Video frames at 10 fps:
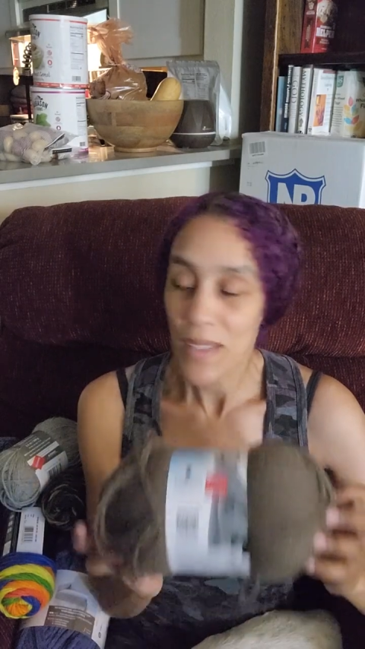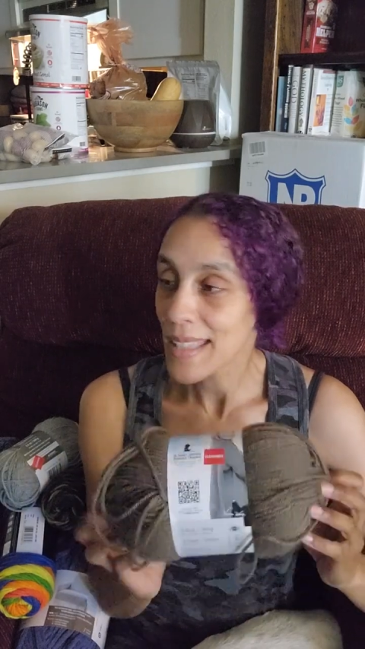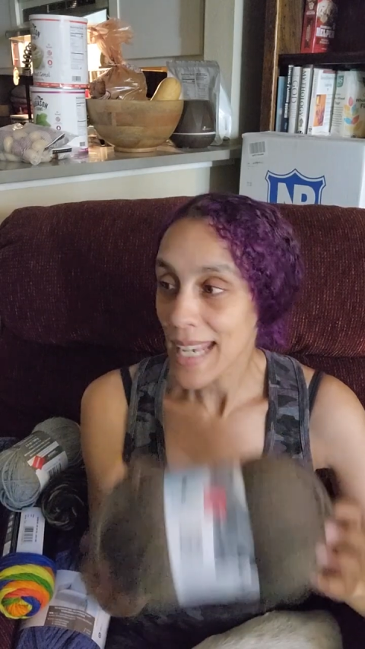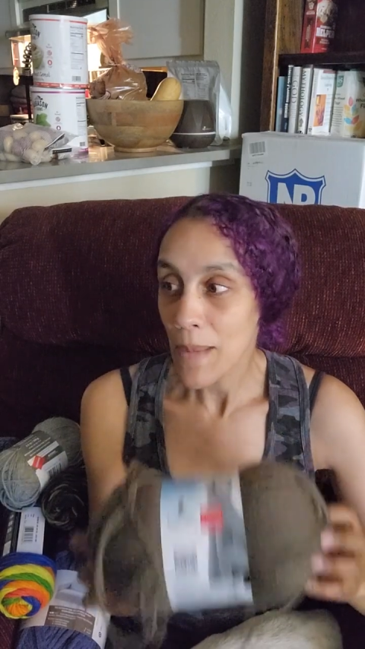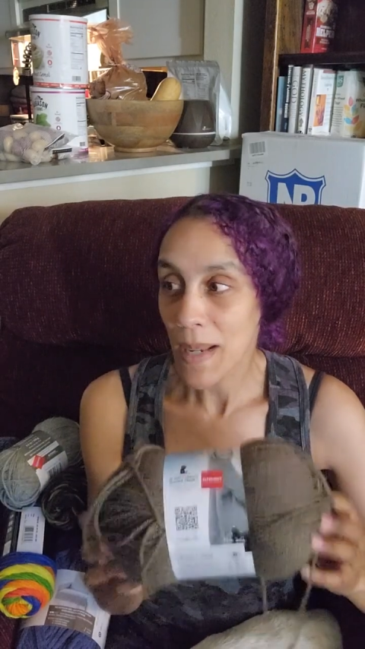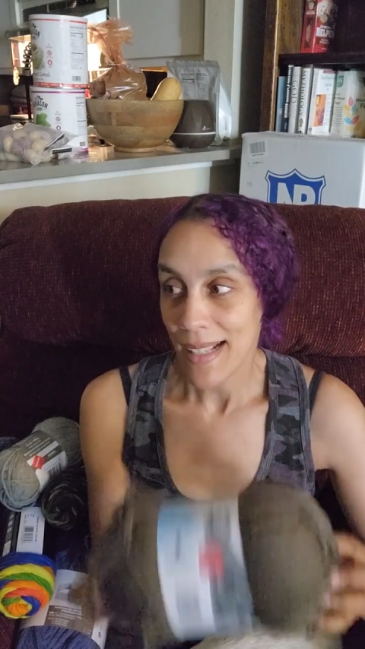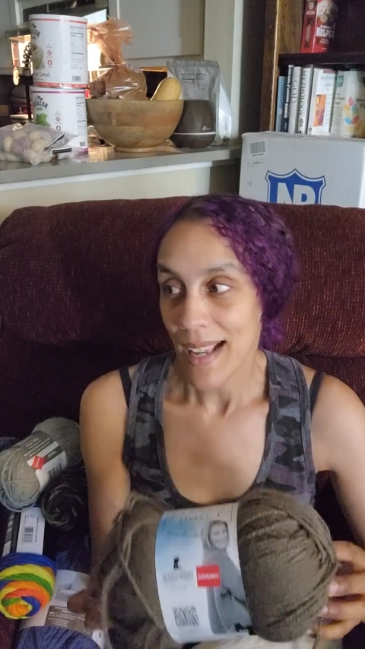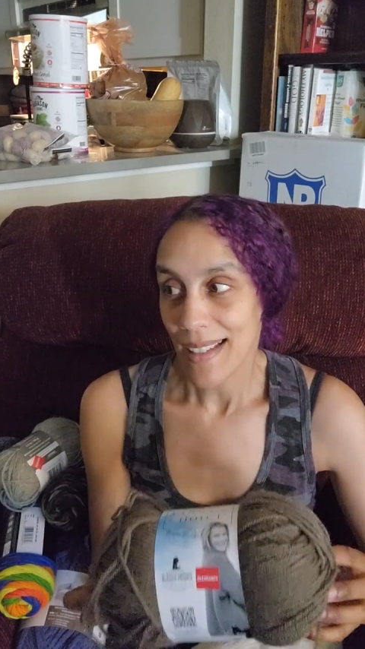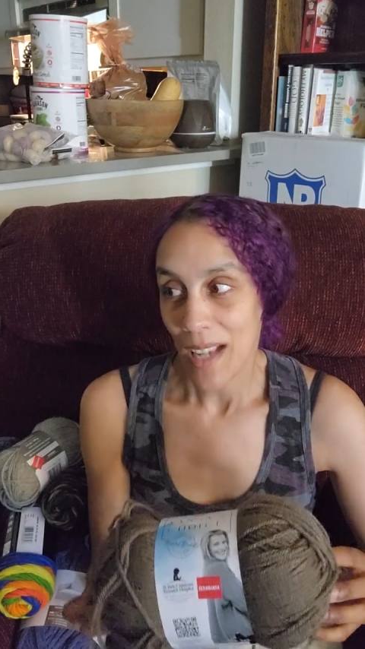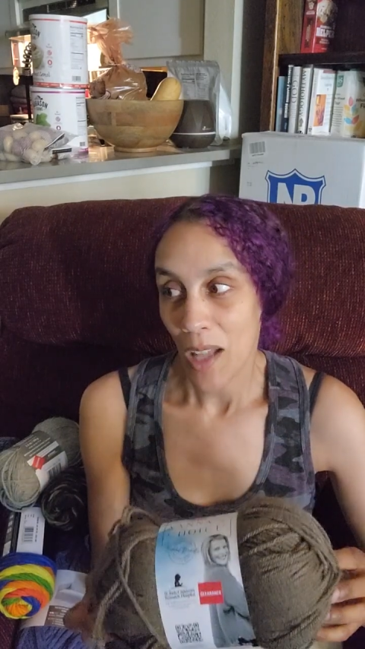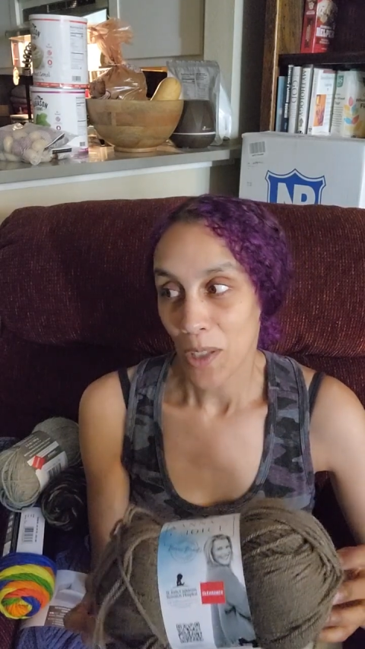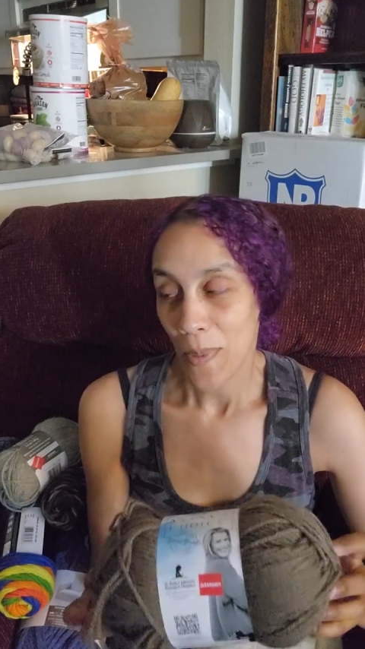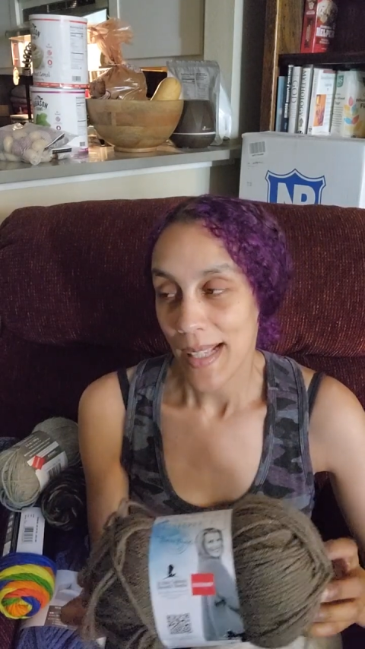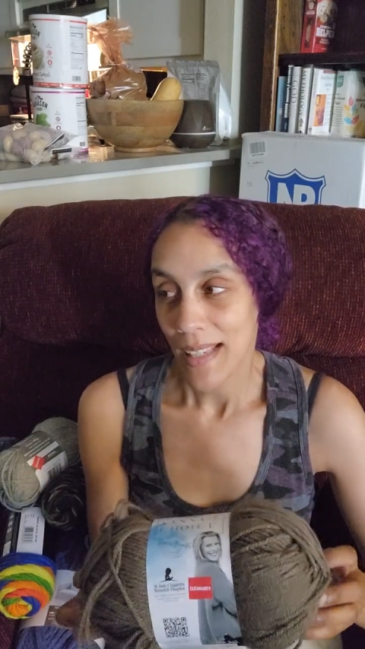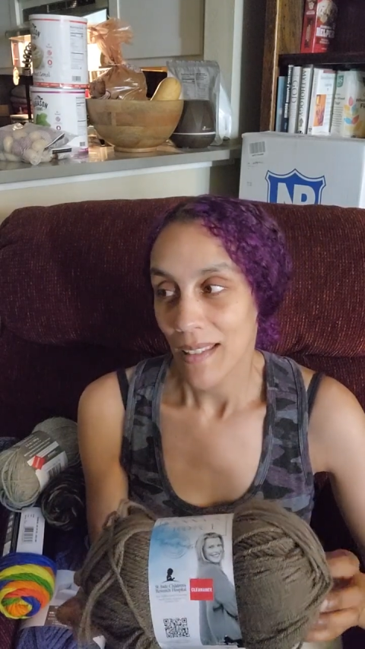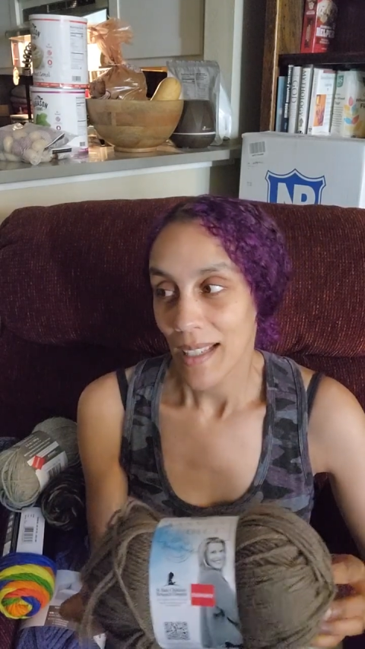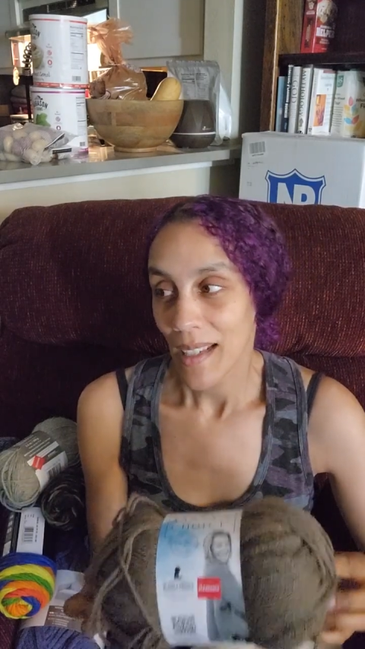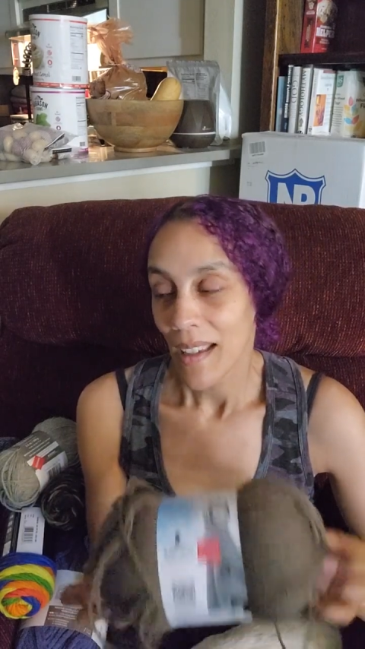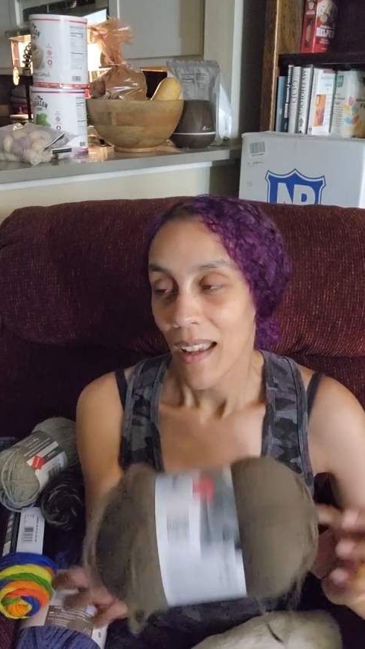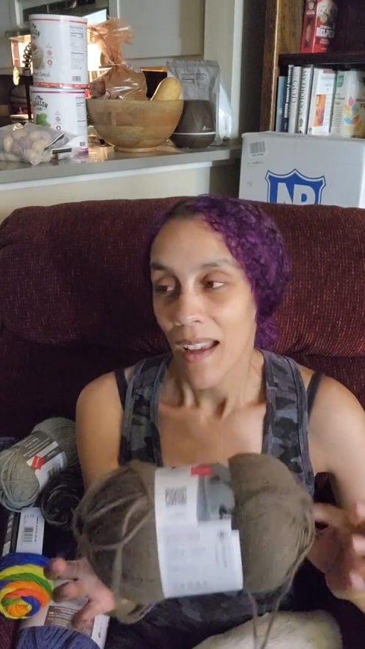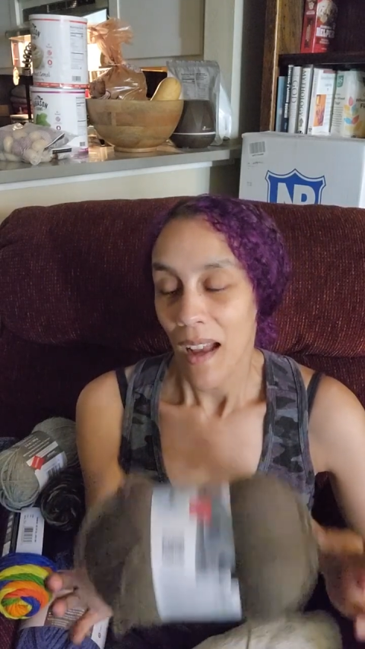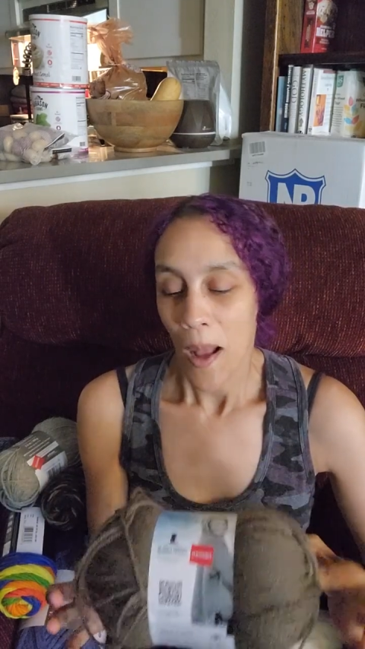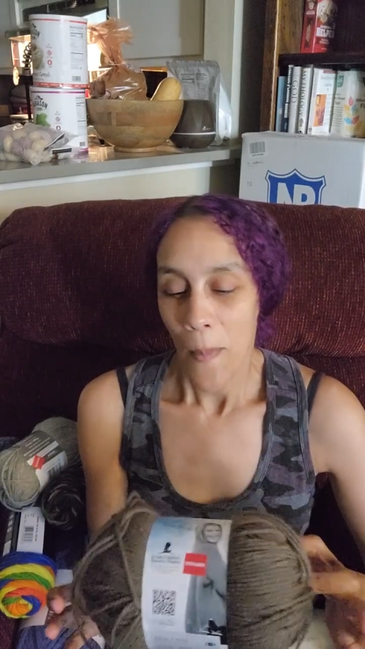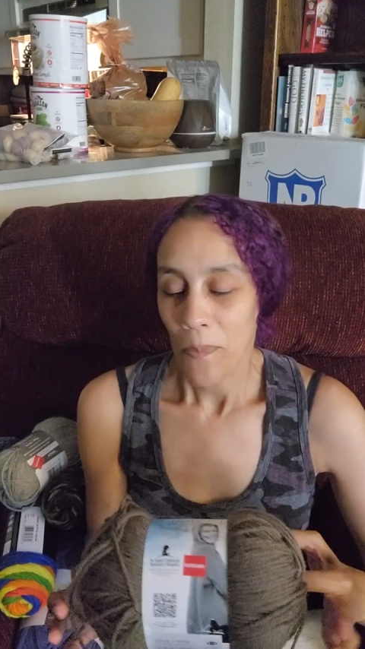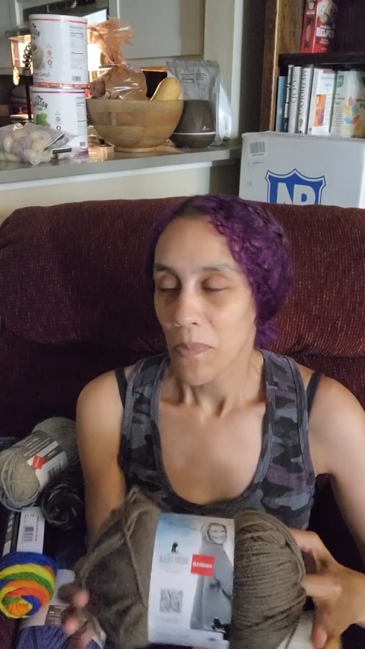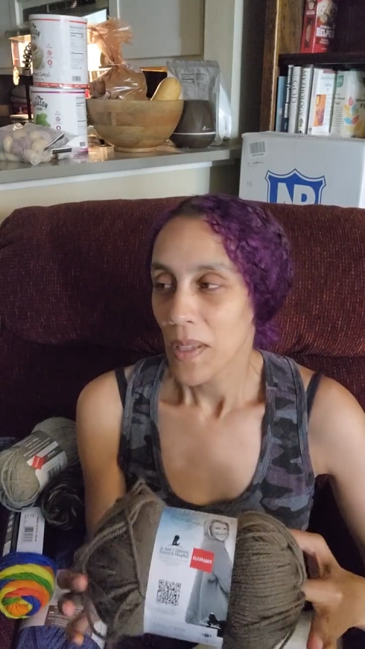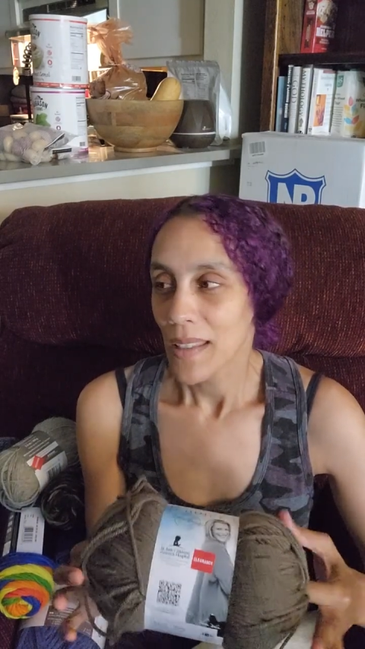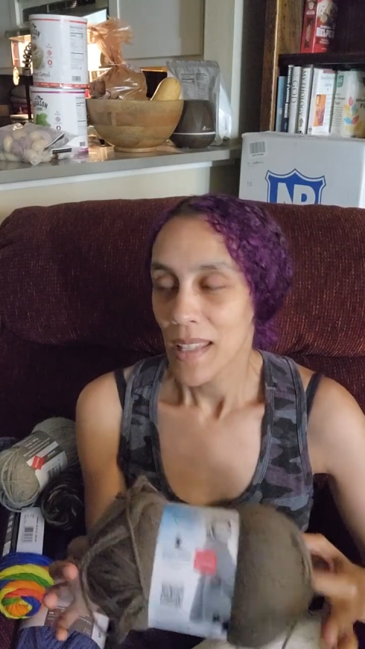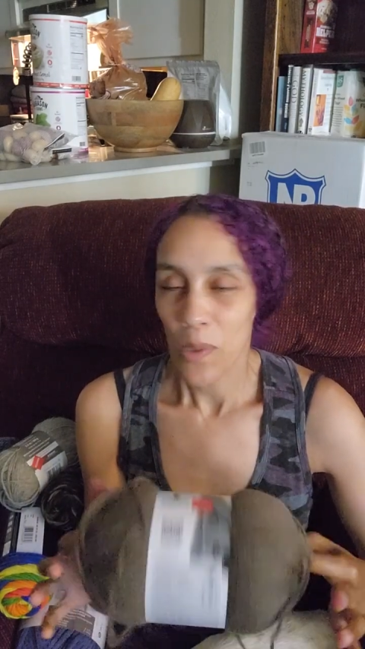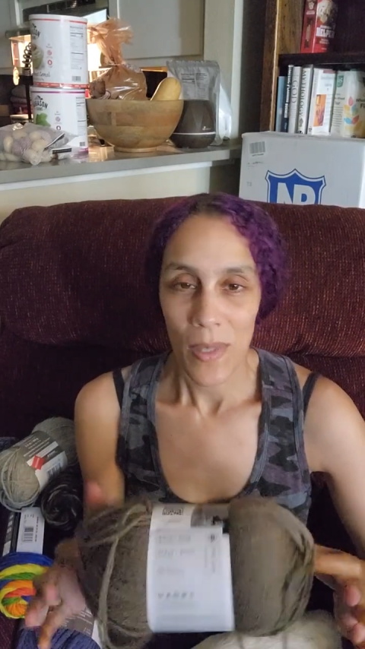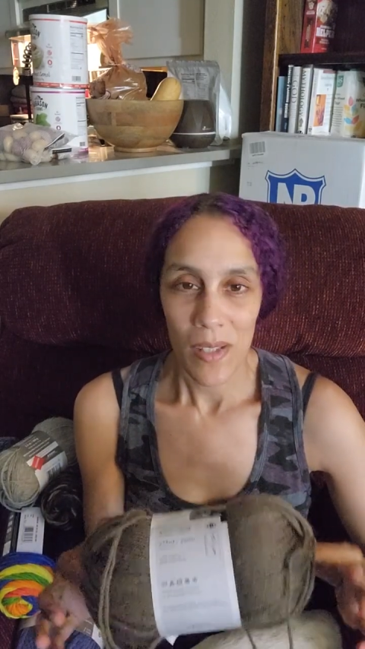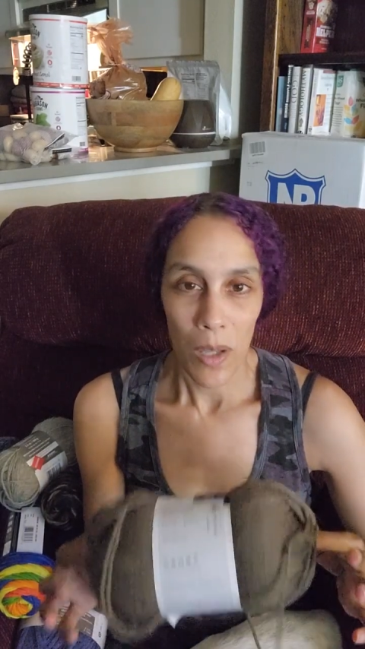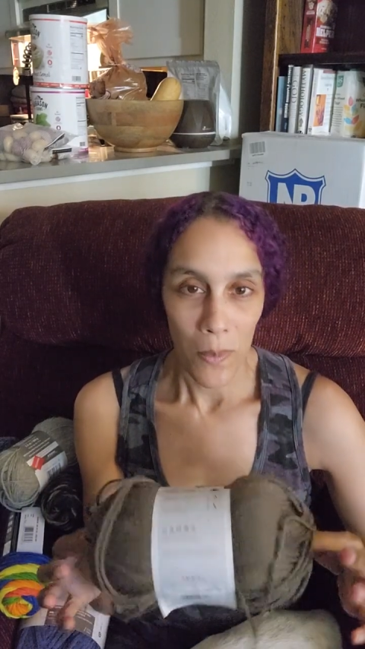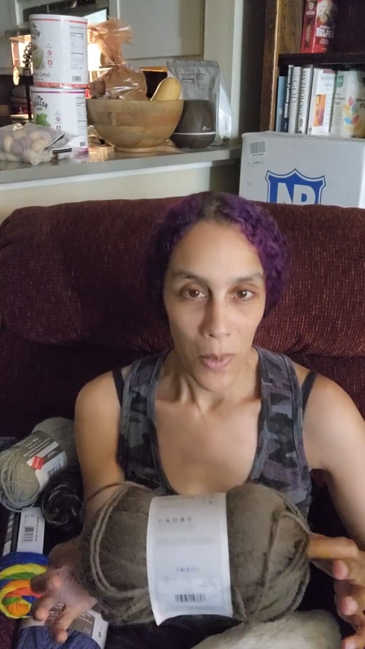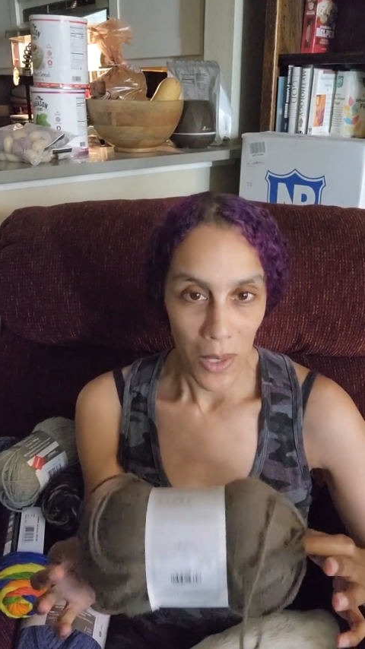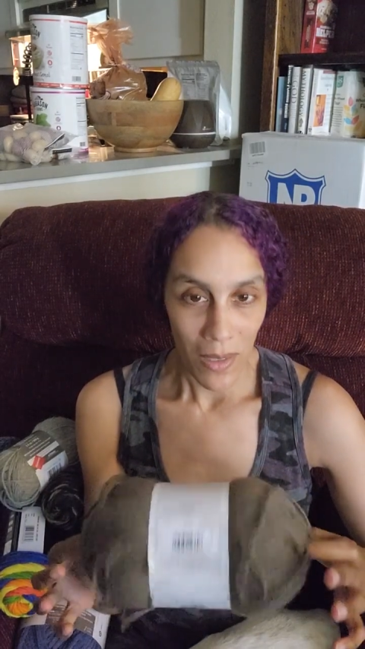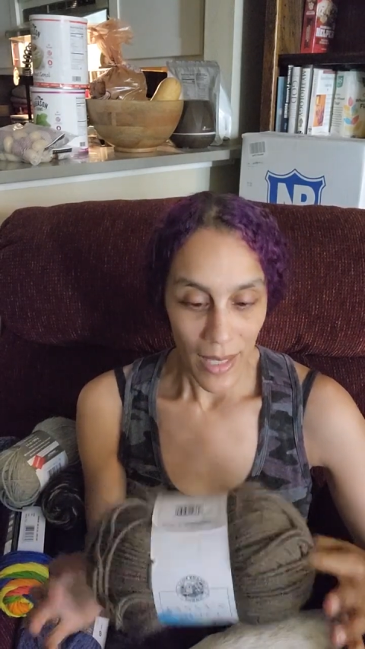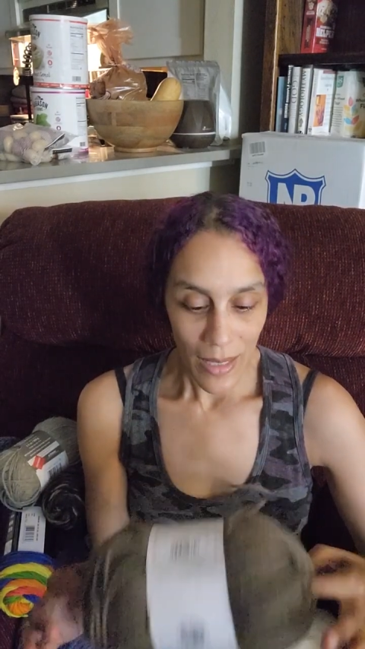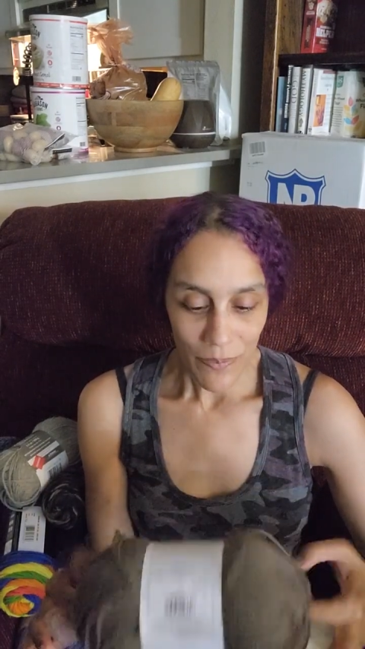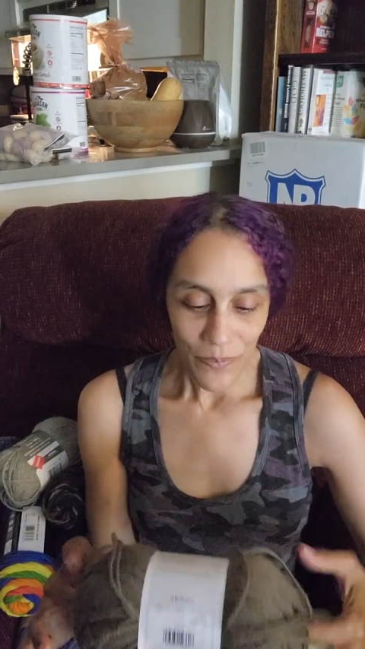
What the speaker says: same exact color basically. But the other one's called Barley.